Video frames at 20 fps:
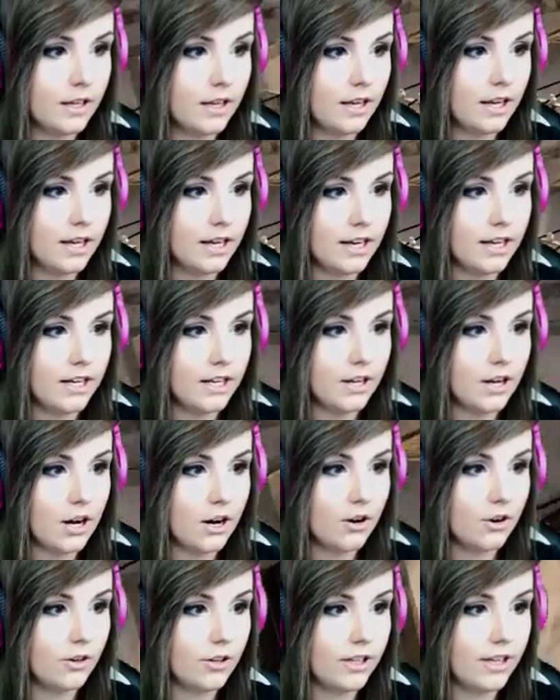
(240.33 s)
and there you
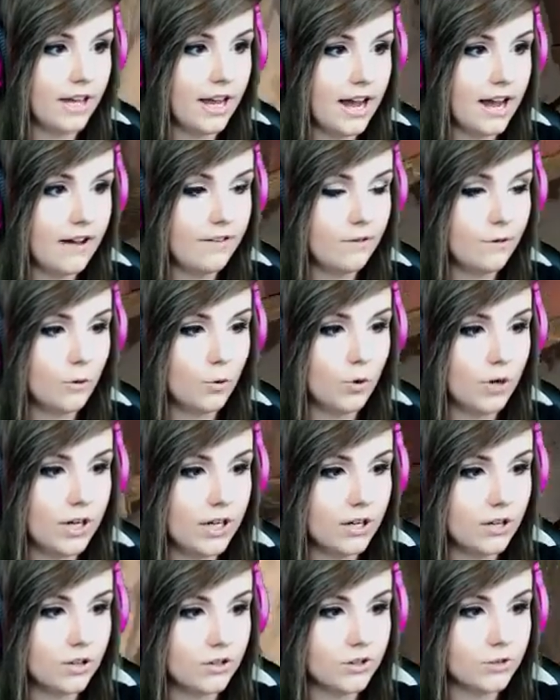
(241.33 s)
go, you have
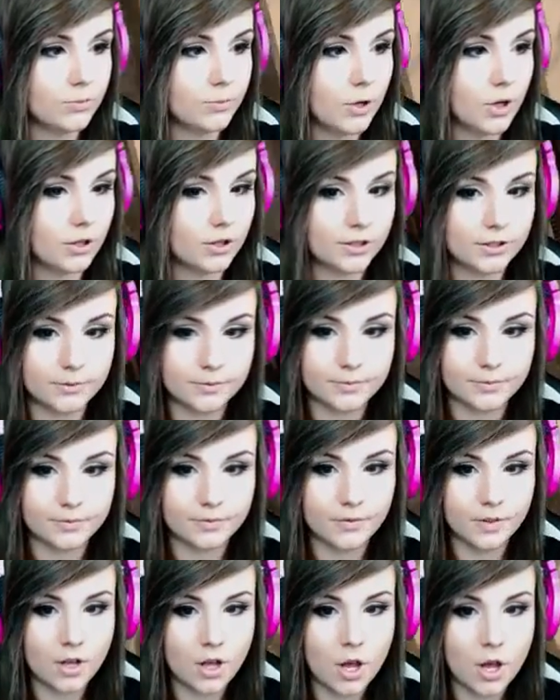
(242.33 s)
window smoke.
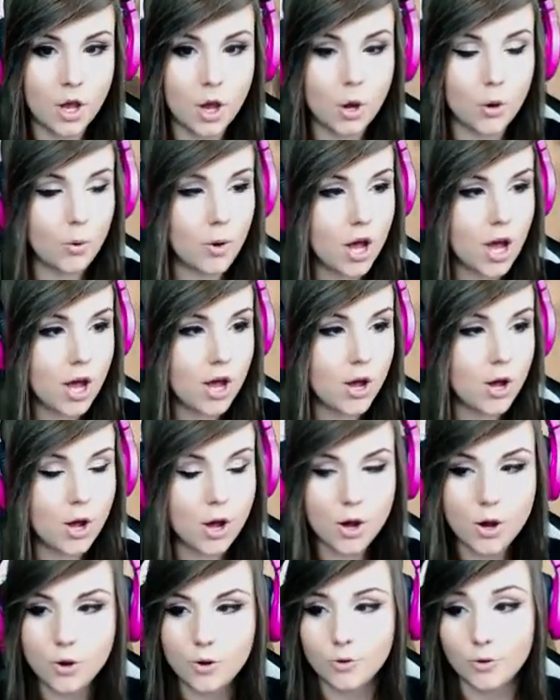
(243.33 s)

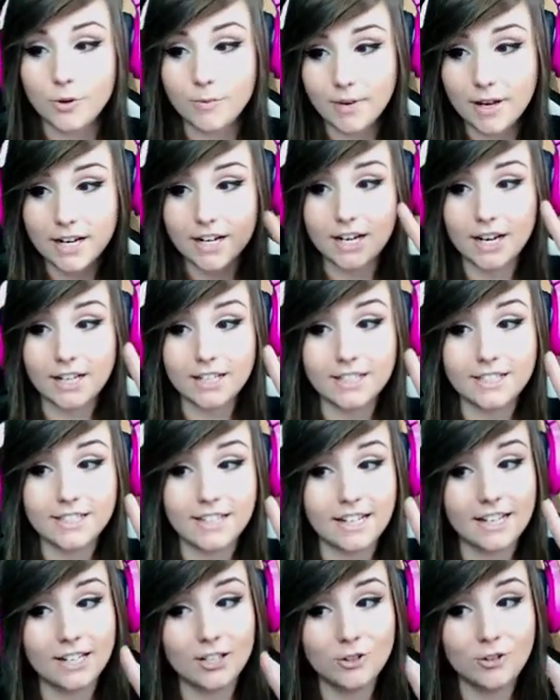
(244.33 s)
Woohoo! We made it at the
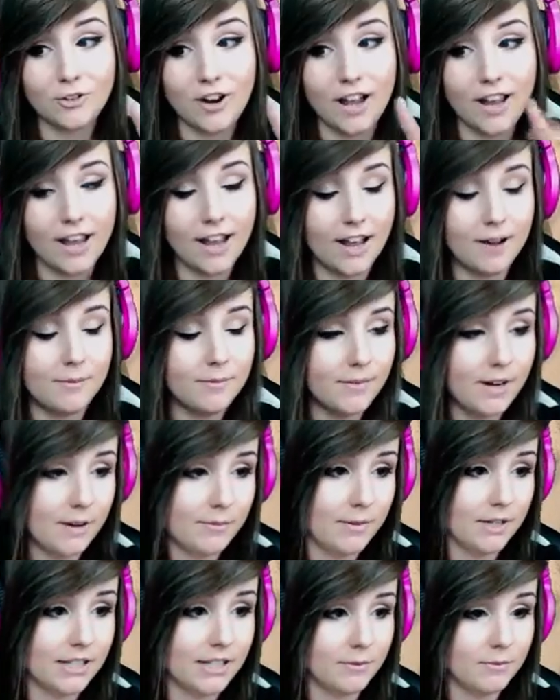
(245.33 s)
second try.
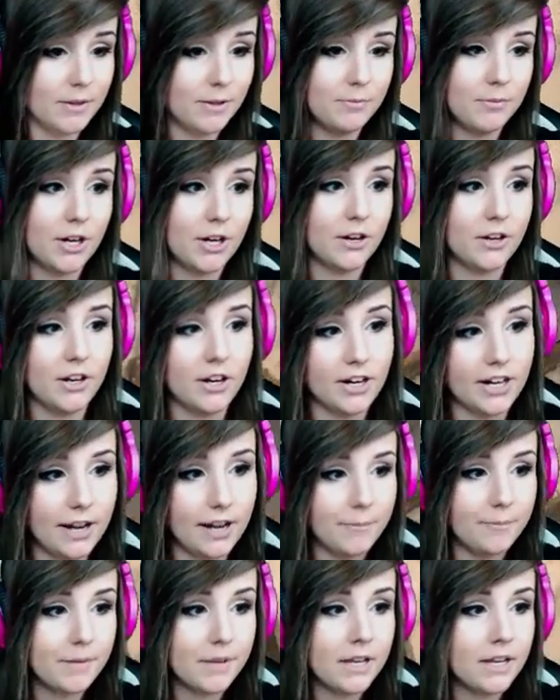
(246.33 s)
I'm a little bit proud.
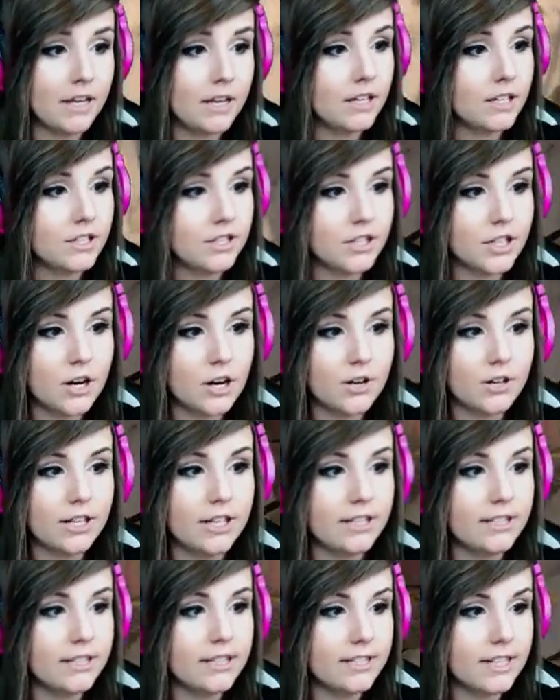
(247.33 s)
Okay, so
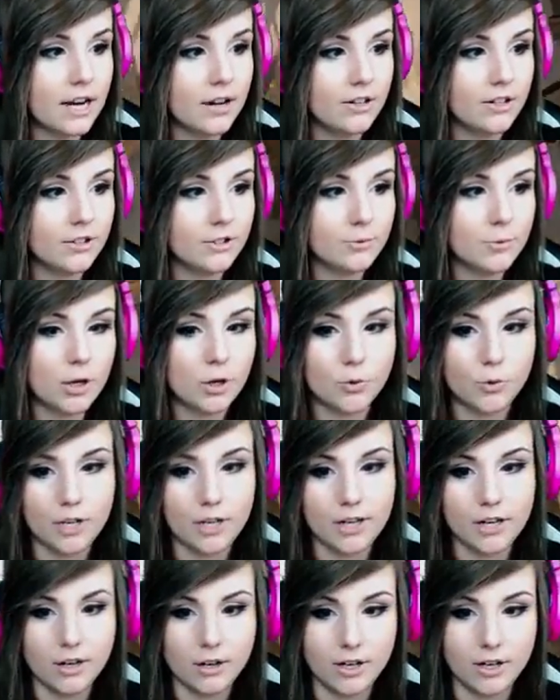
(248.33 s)
this is how you smoke window.